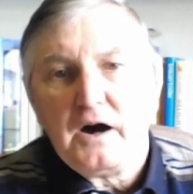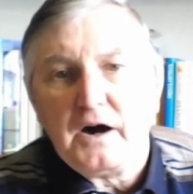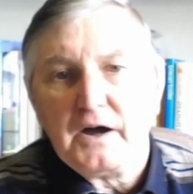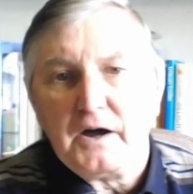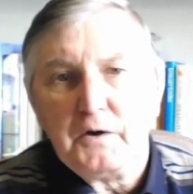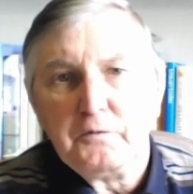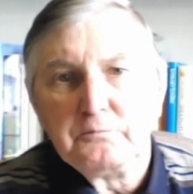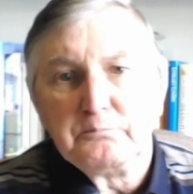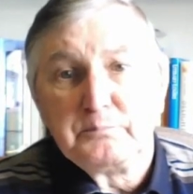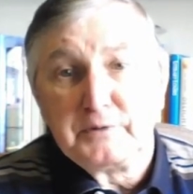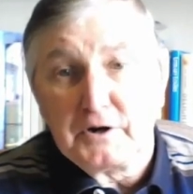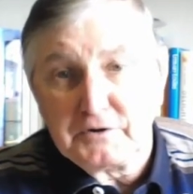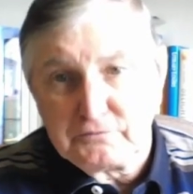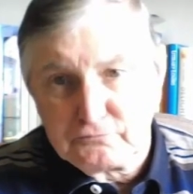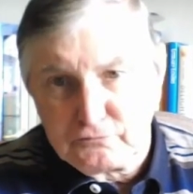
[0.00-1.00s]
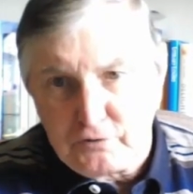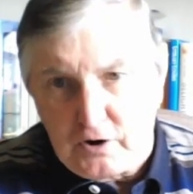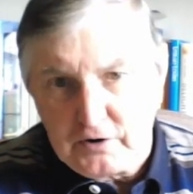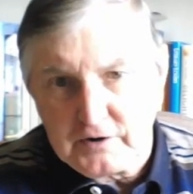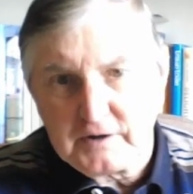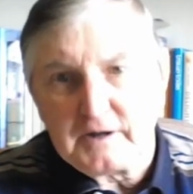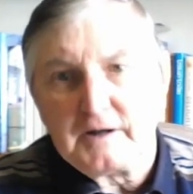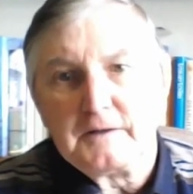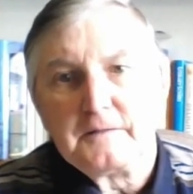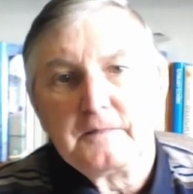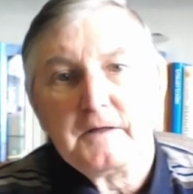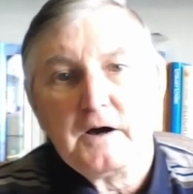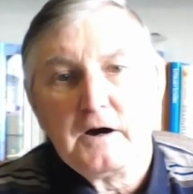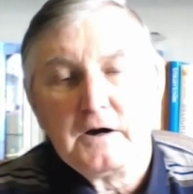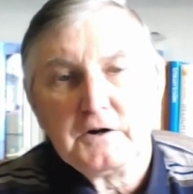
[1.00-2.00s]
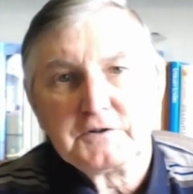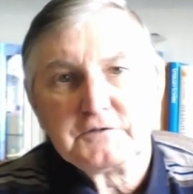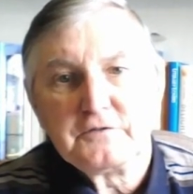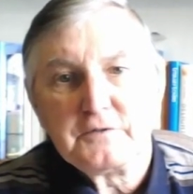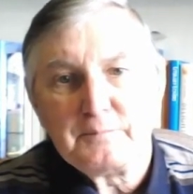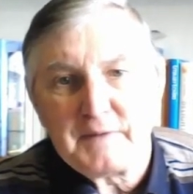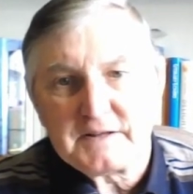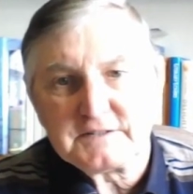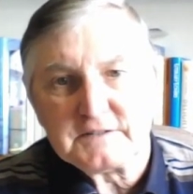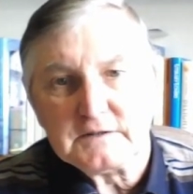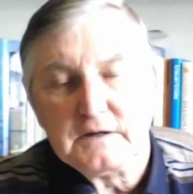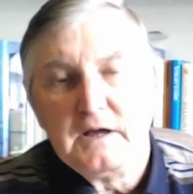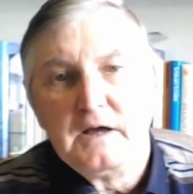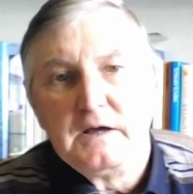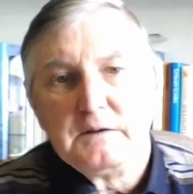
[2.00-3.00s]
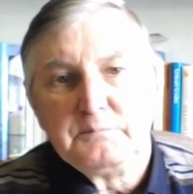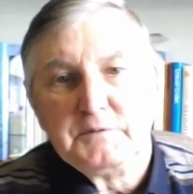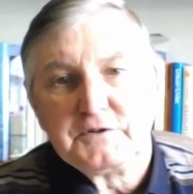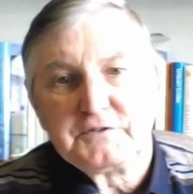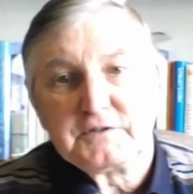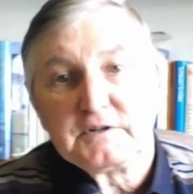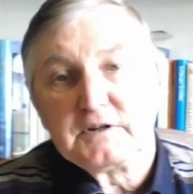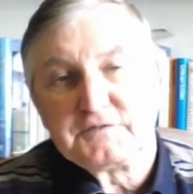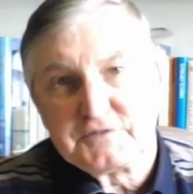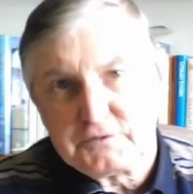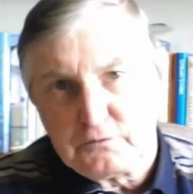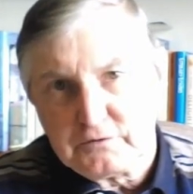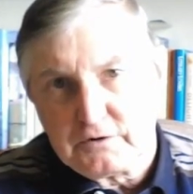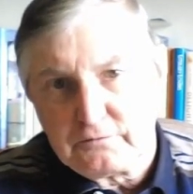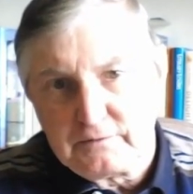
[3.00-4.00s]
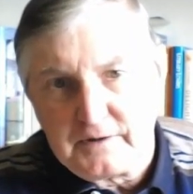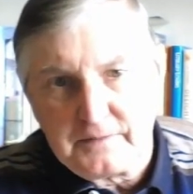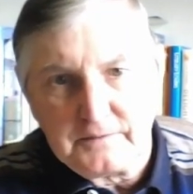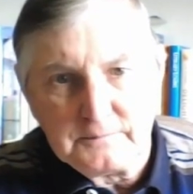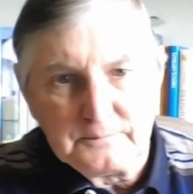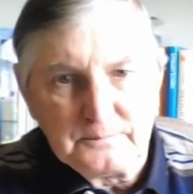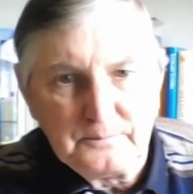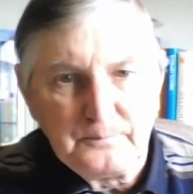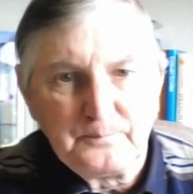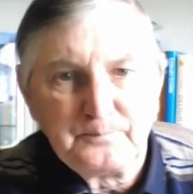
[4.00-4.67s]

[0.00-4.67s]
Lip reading: I own Brighton Rock and The Heart of the Matter, but have still not read them.